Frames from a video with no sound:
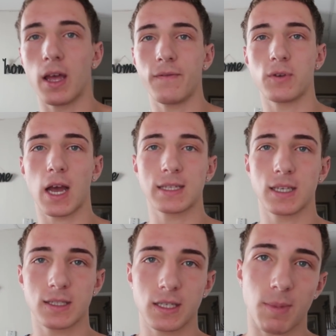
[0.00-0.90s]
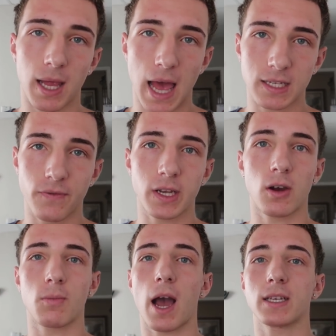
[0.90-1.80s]
If you guys did see my last
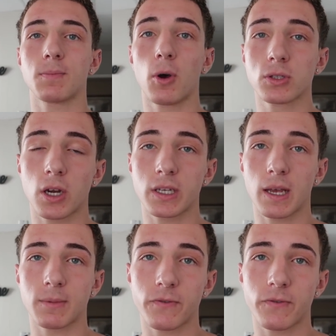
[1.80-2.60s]
video, I exposed our DMs.